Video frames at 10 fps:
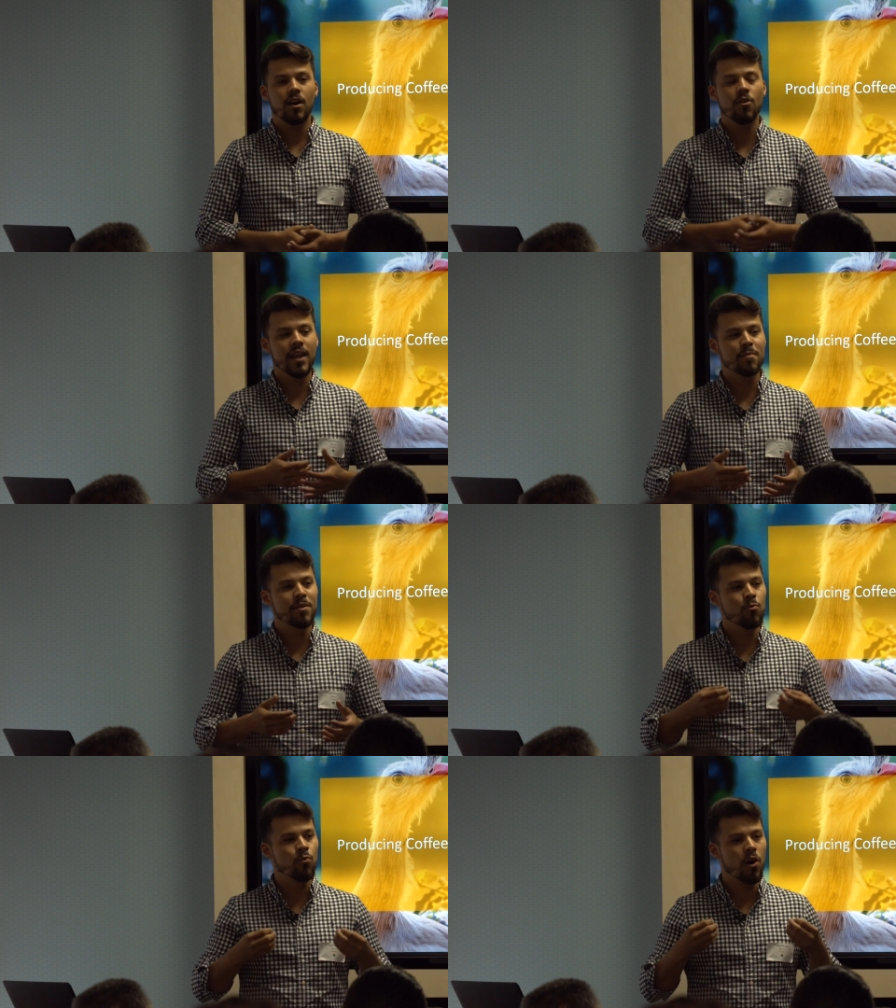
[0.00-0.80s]
okay,
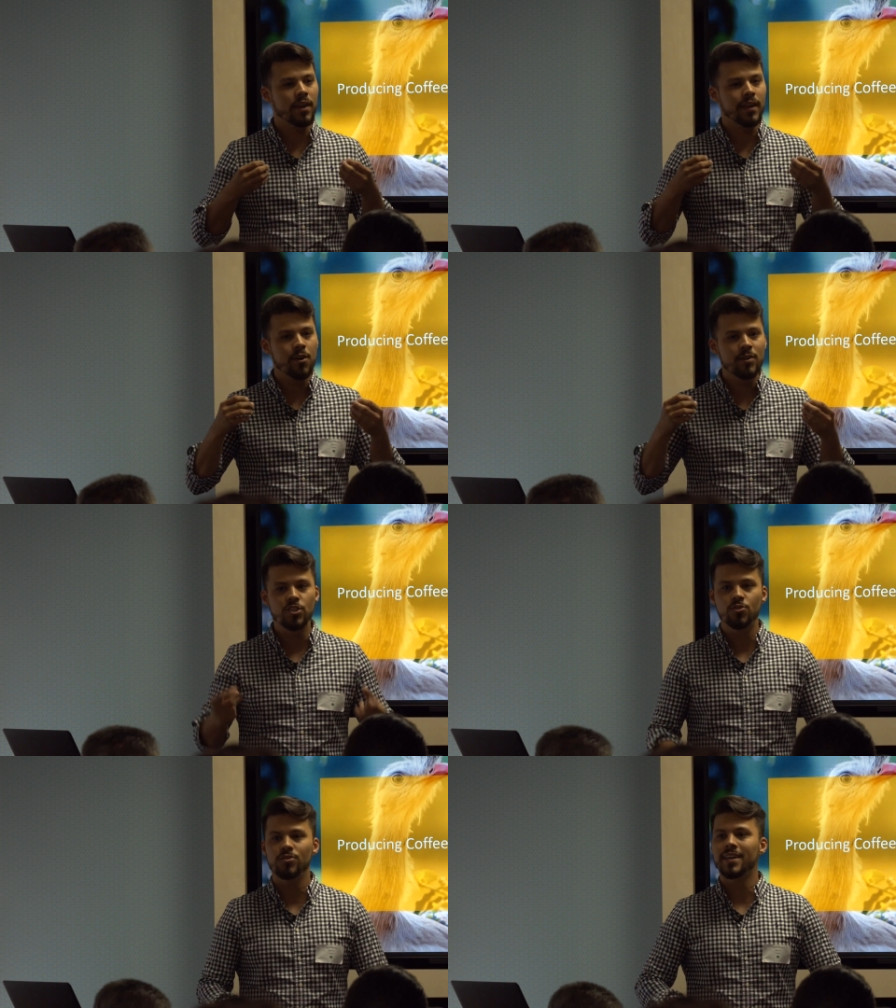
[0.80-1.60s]
but what can we
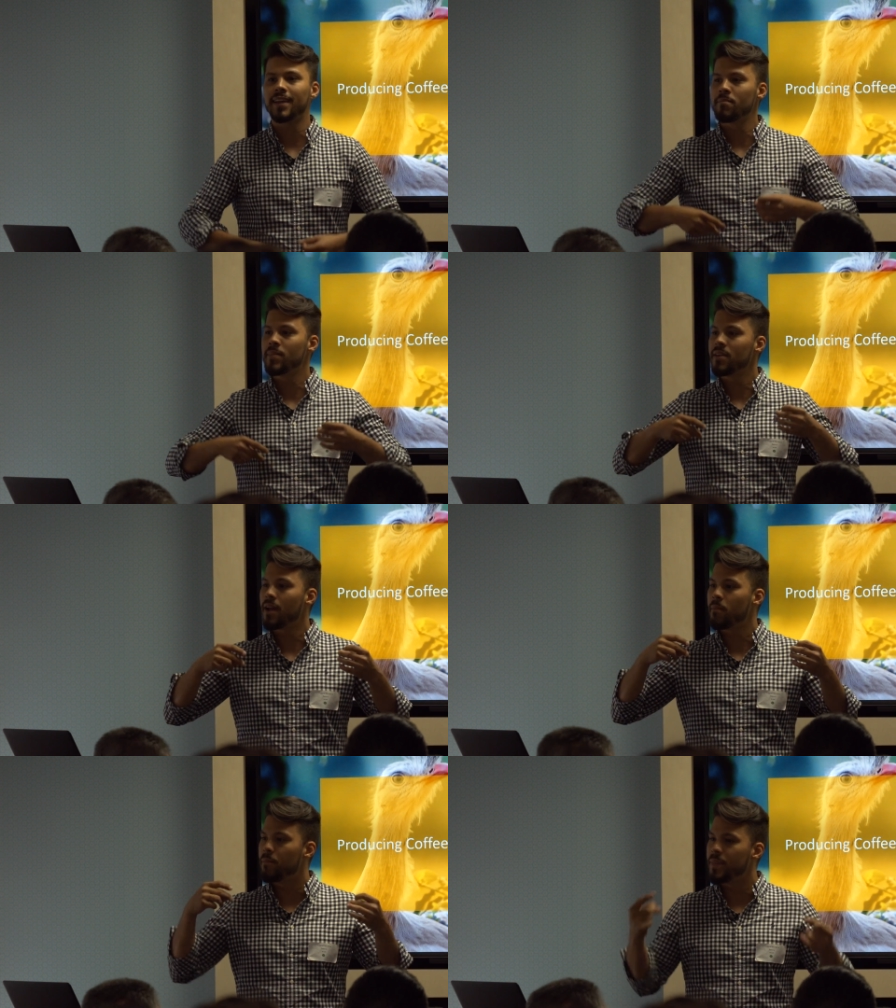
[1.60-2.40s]
do that can be
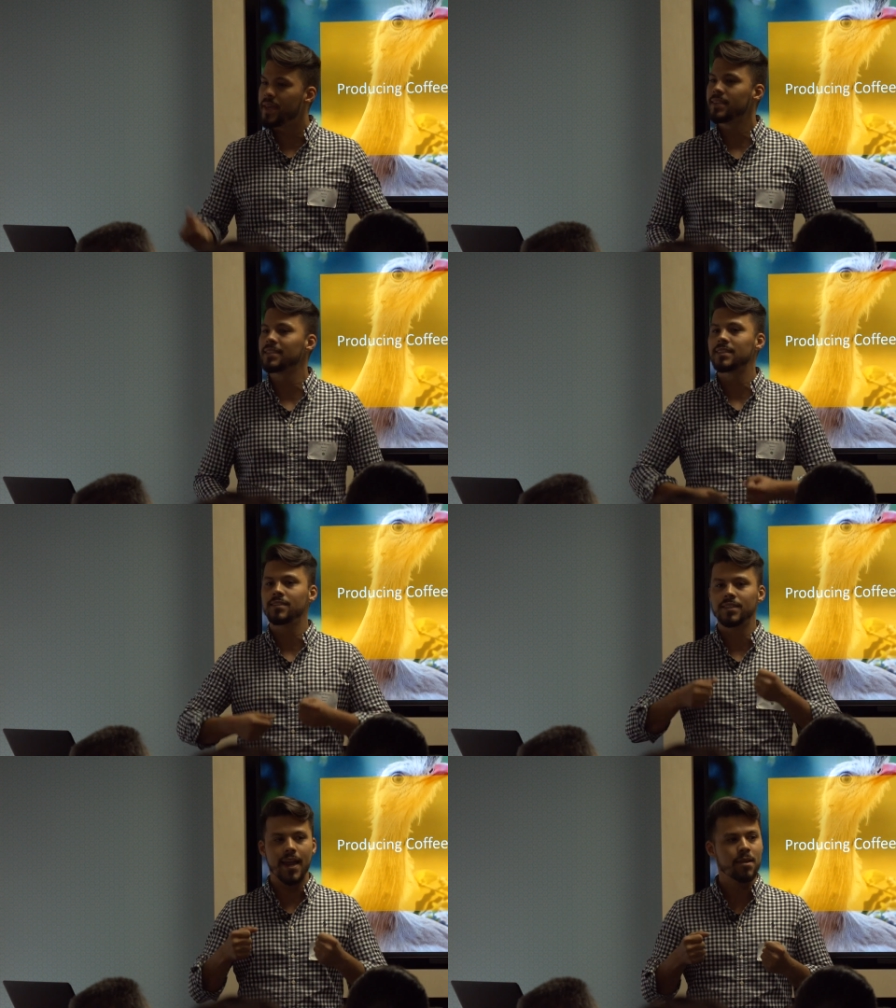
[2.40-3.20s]
a big
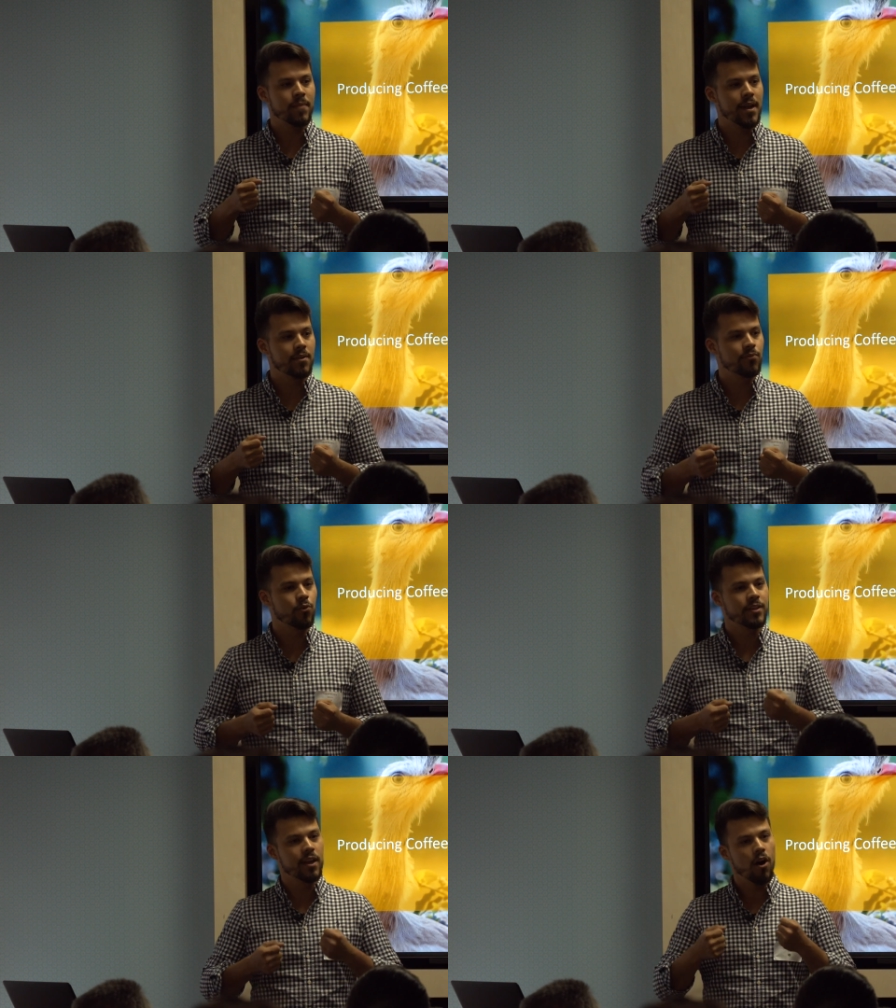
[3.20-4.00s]
statement
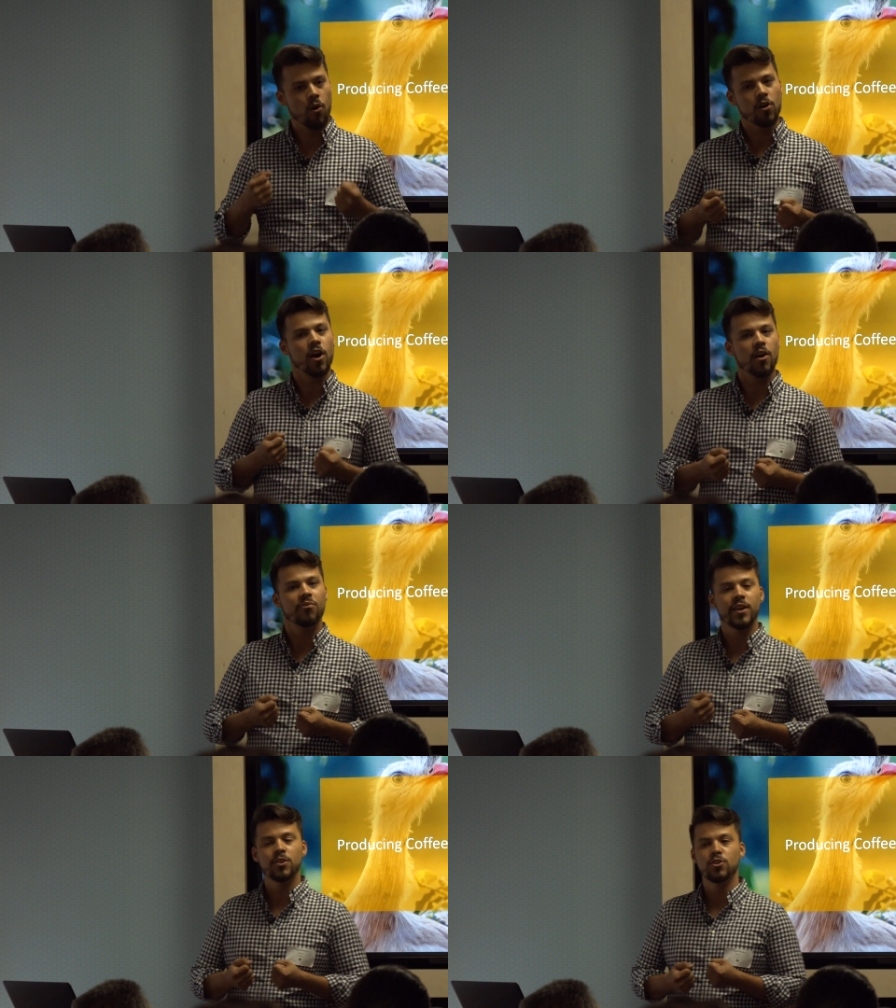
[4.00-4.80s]
for the whole
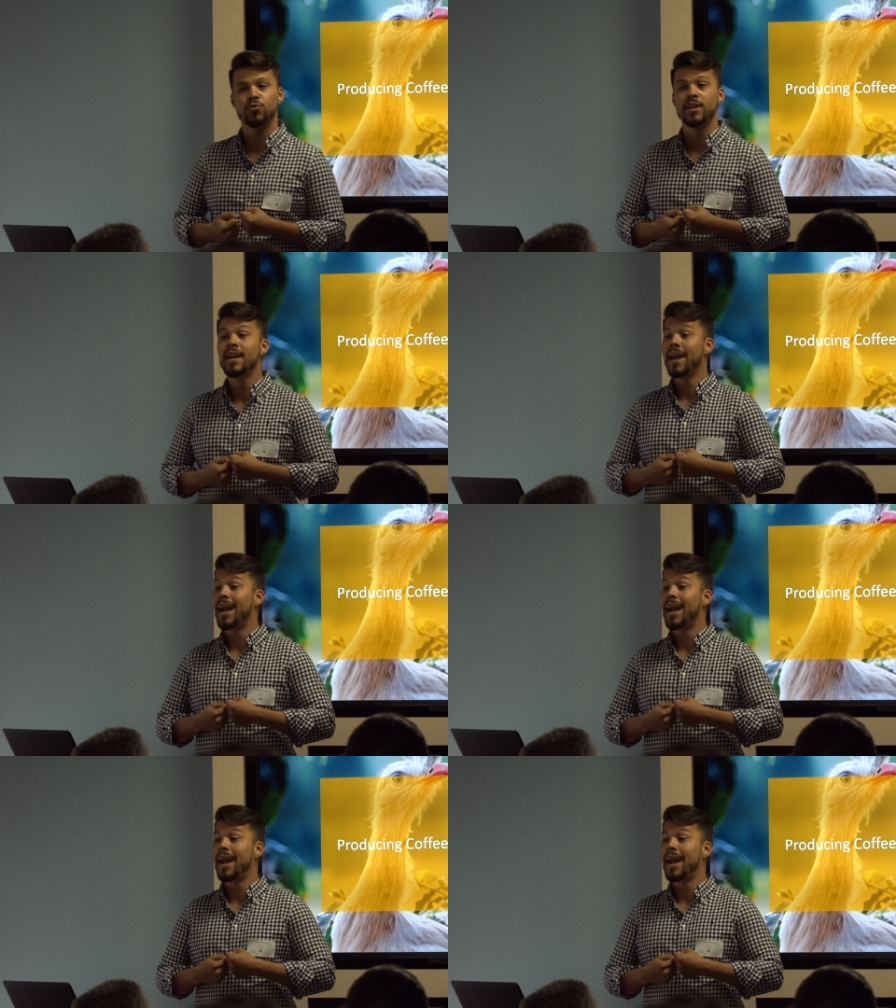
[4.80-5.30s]
coffee industry